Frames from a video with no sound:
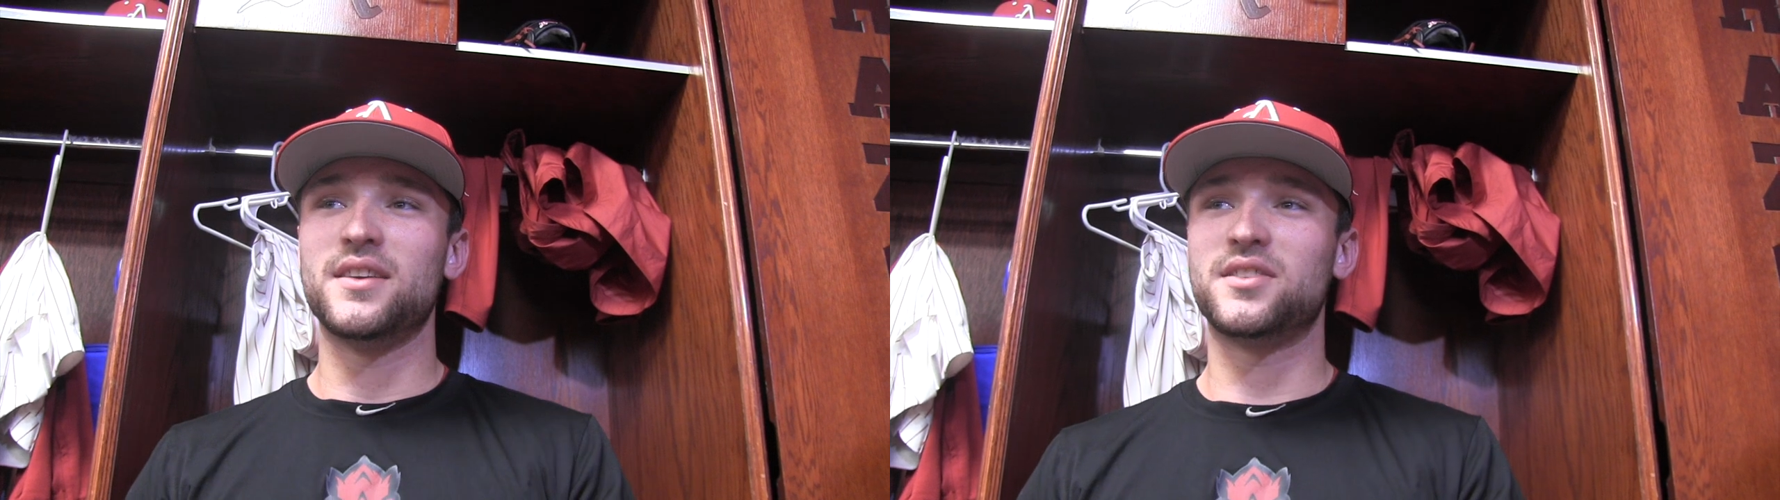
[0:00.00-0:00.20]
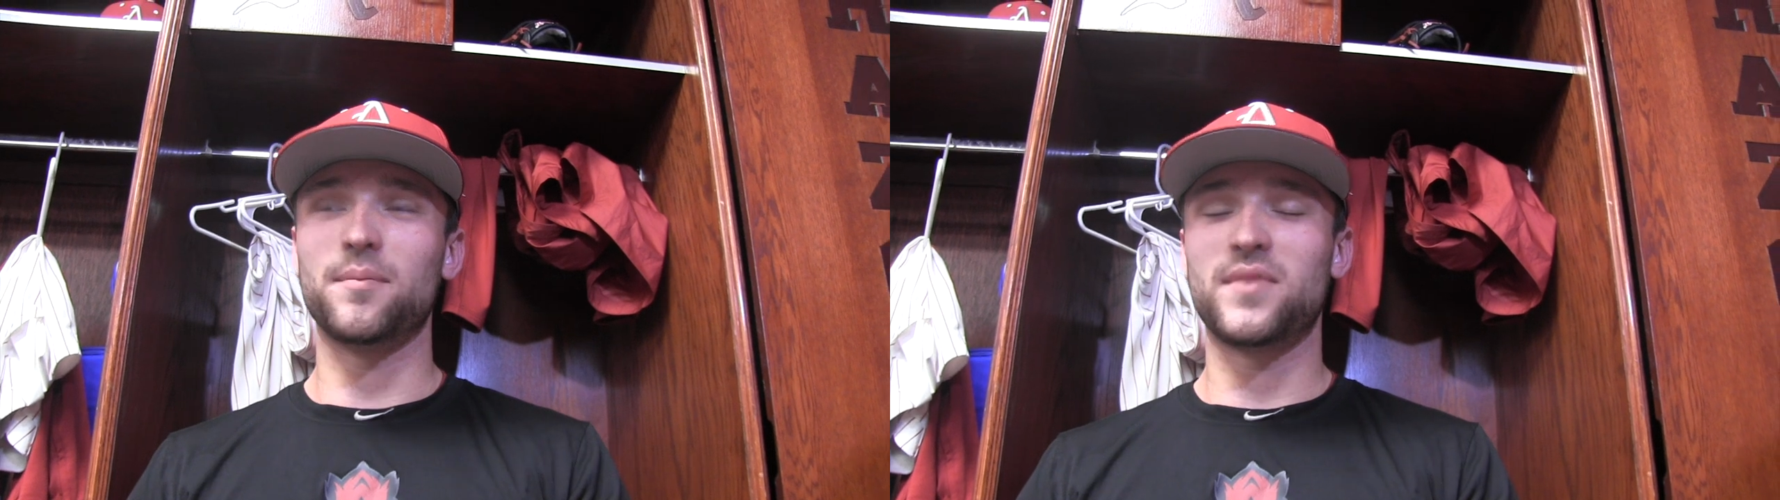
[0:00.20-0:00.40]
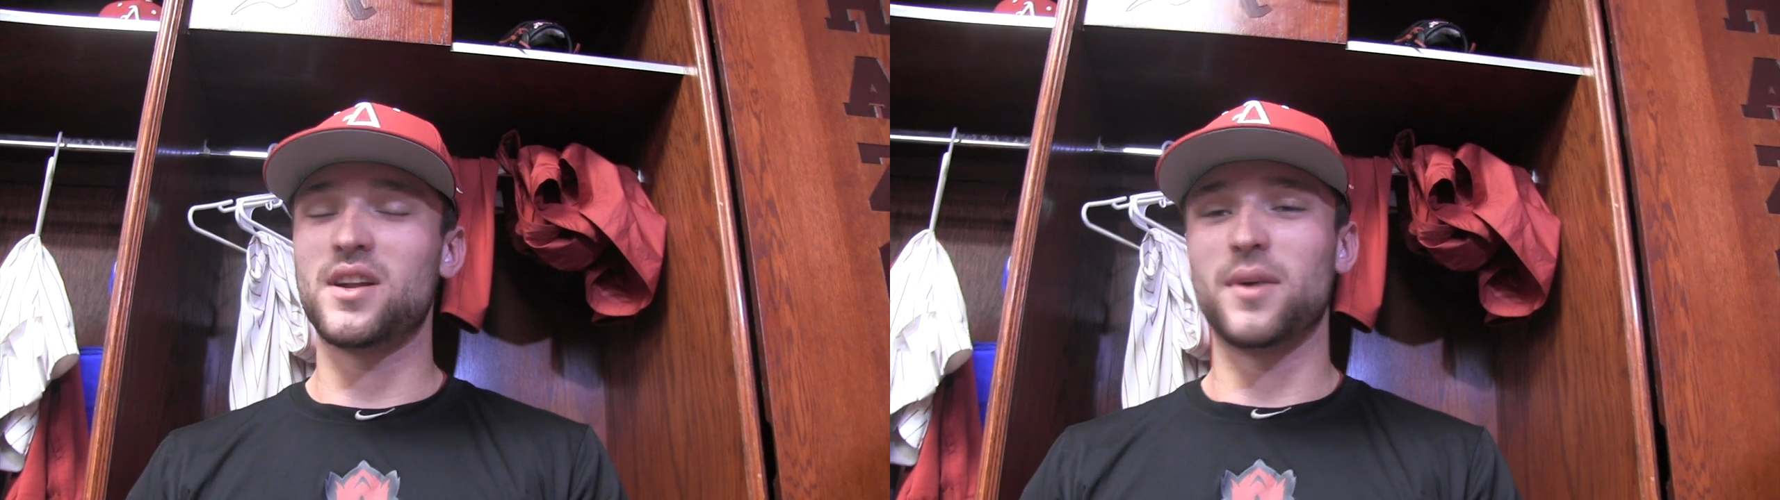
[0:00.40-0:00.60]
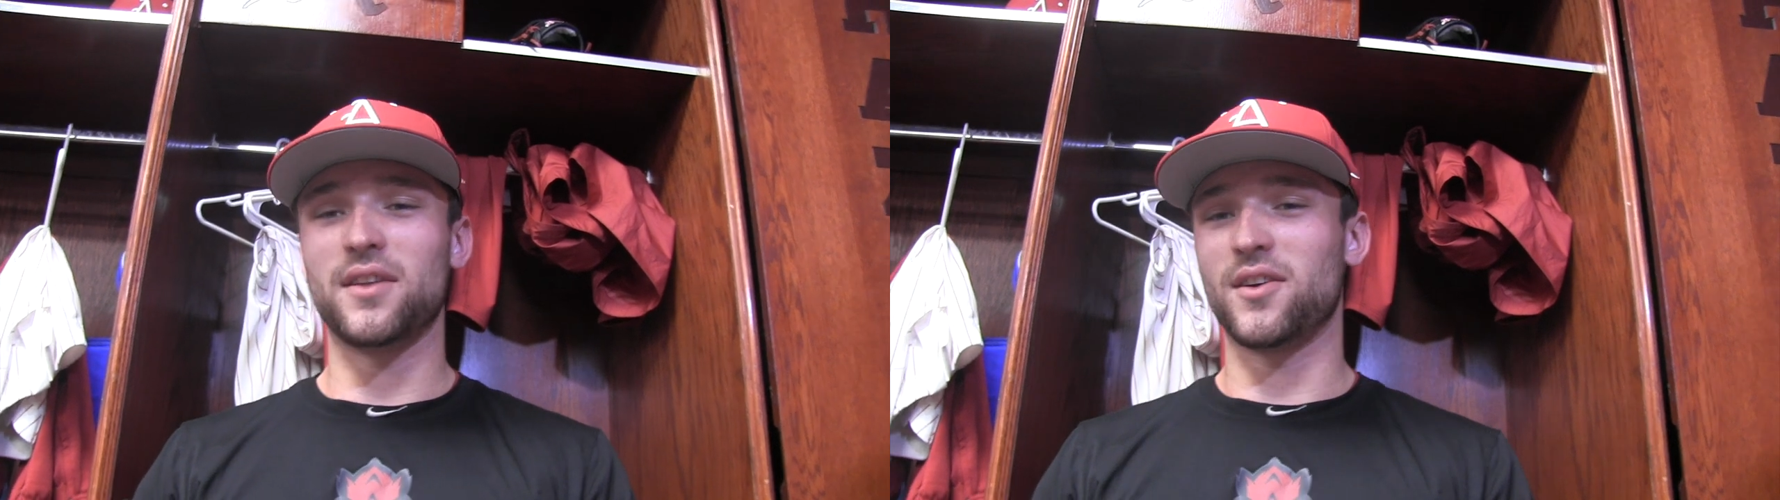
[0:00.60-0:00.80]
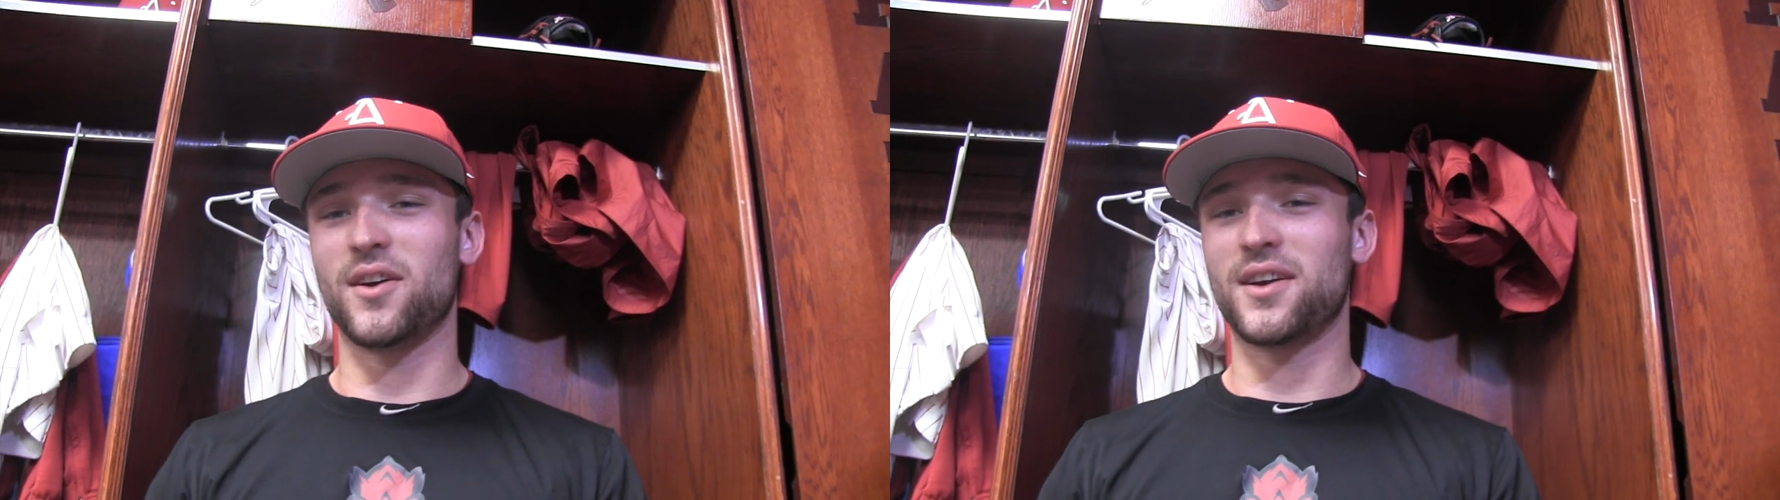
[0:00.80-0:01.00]
something
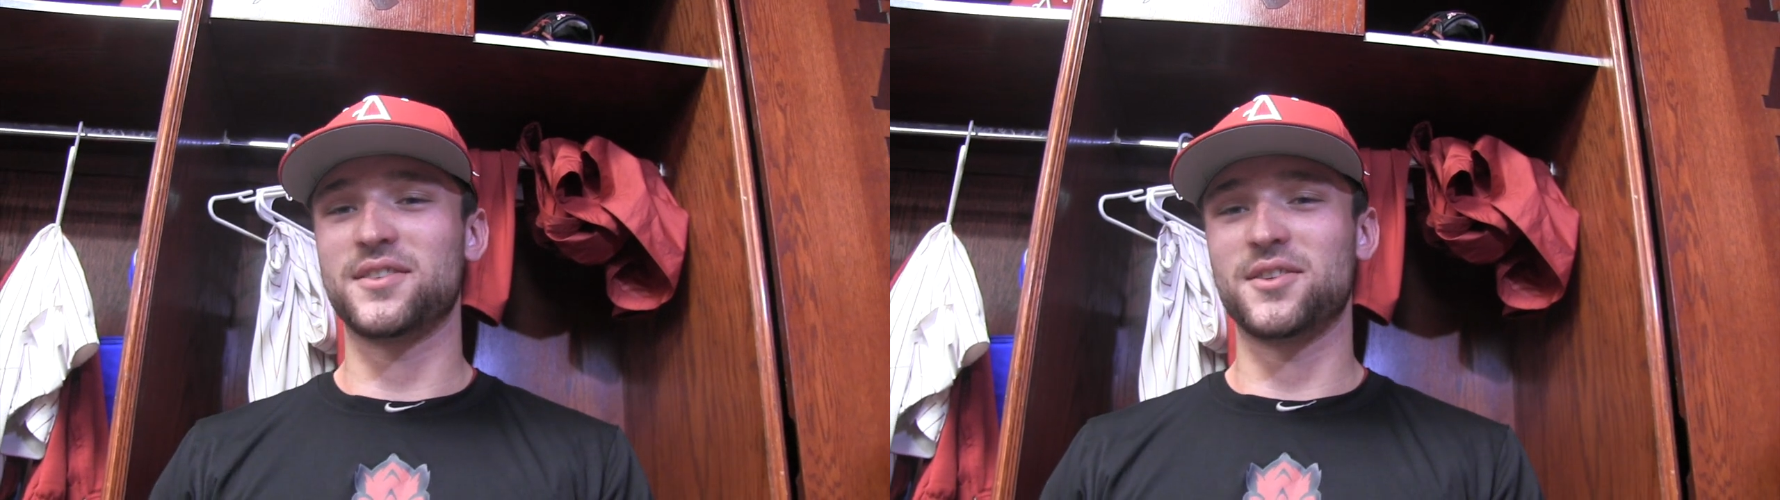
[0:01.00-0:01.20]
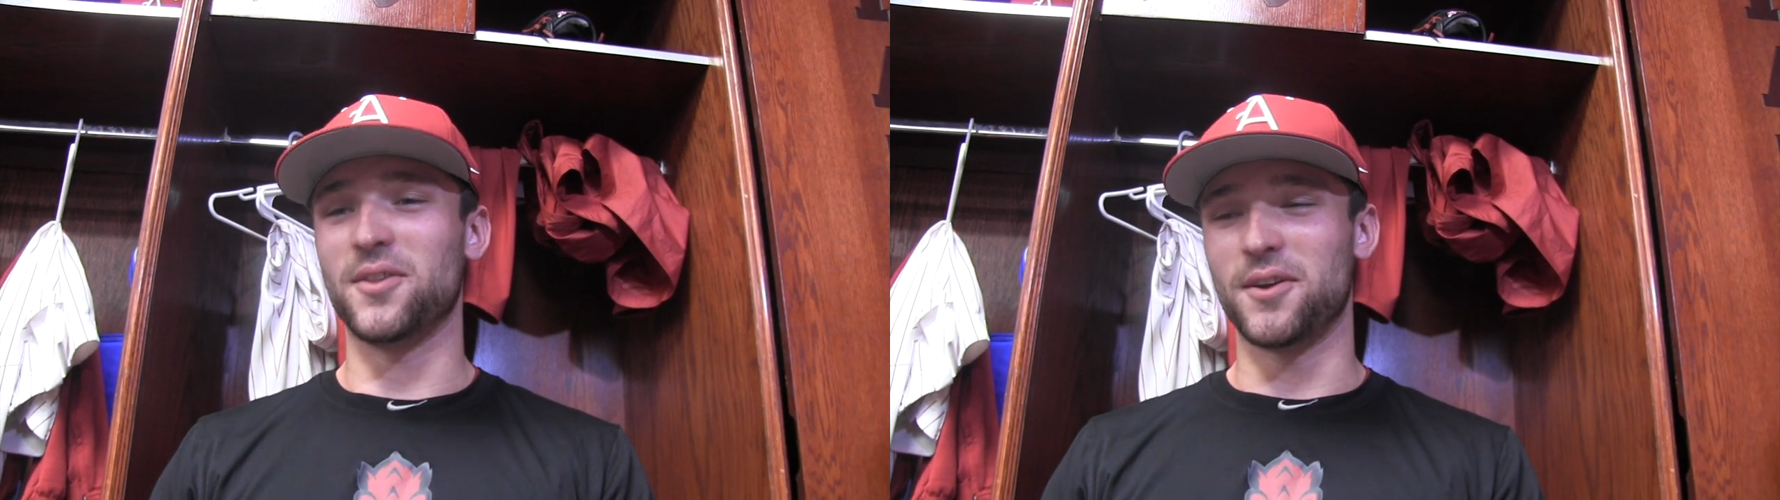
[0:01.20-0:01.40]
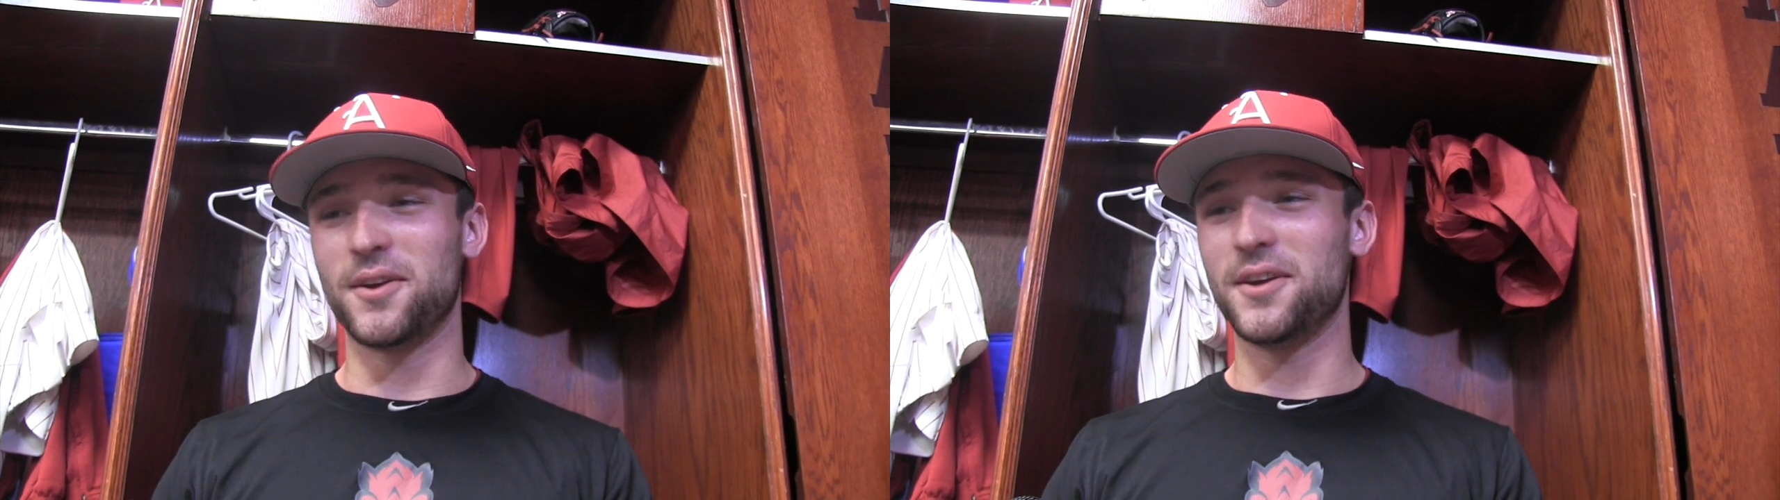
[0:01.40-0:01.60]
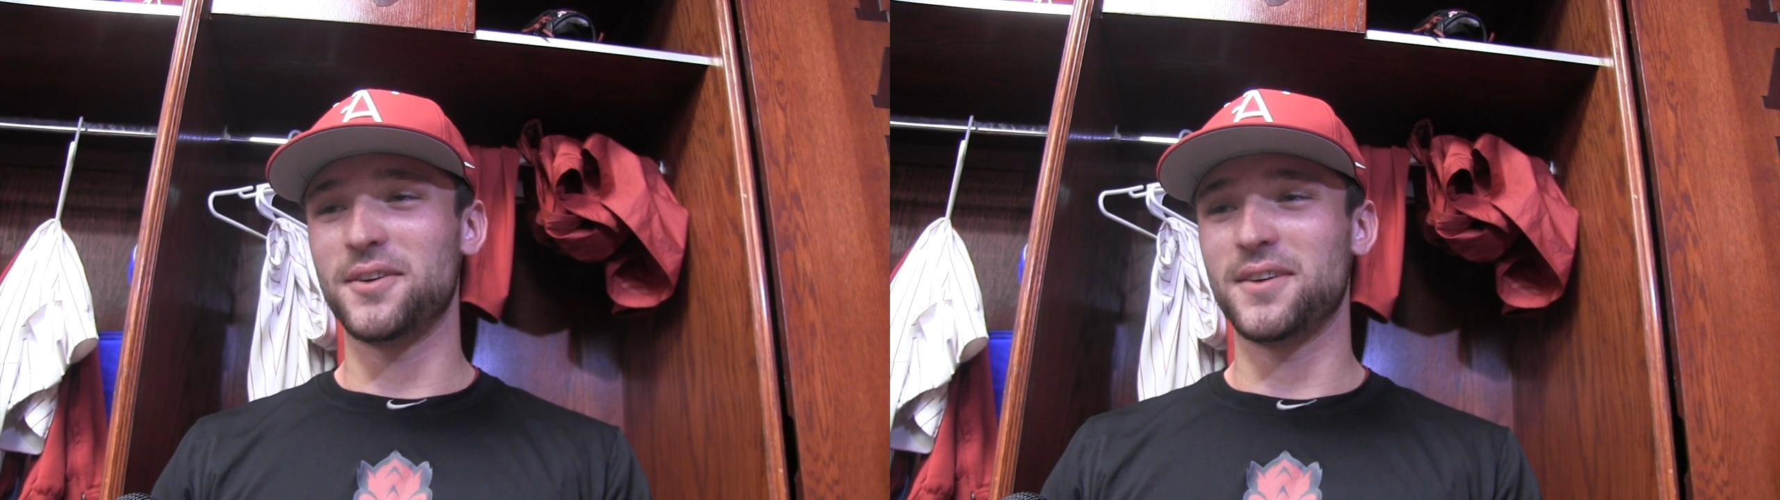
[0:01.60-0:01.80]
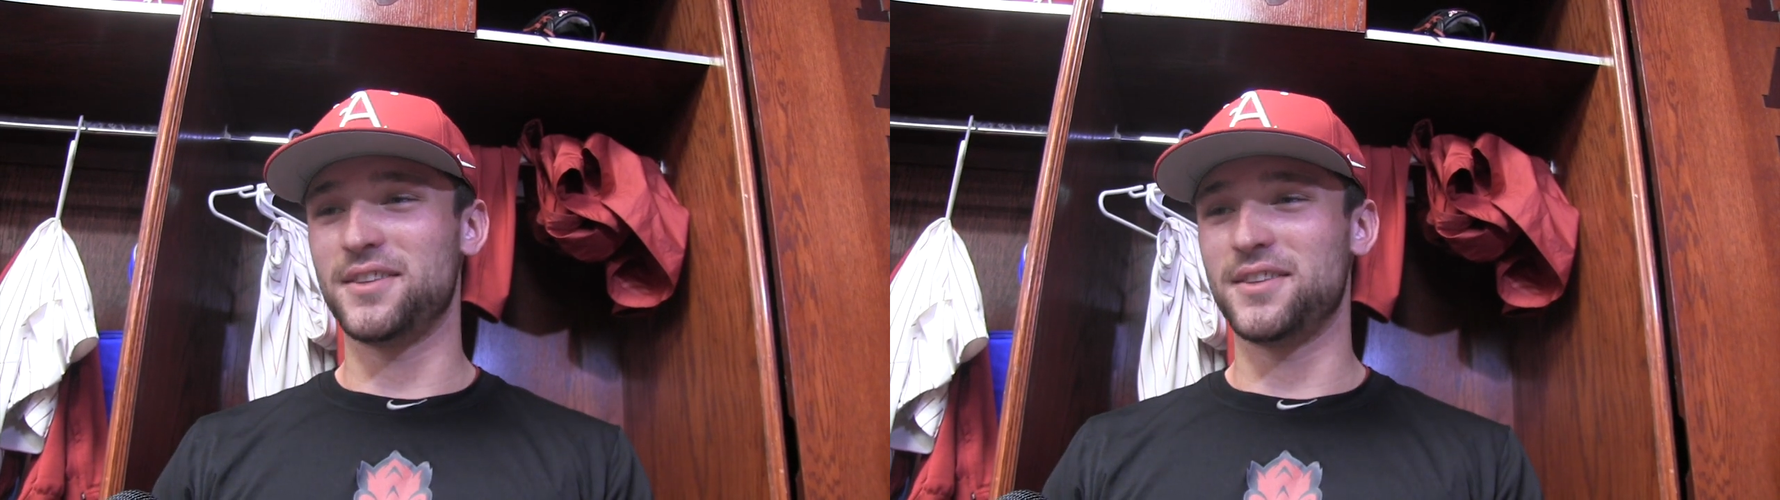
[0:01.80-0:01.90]
about the Arkansas logo,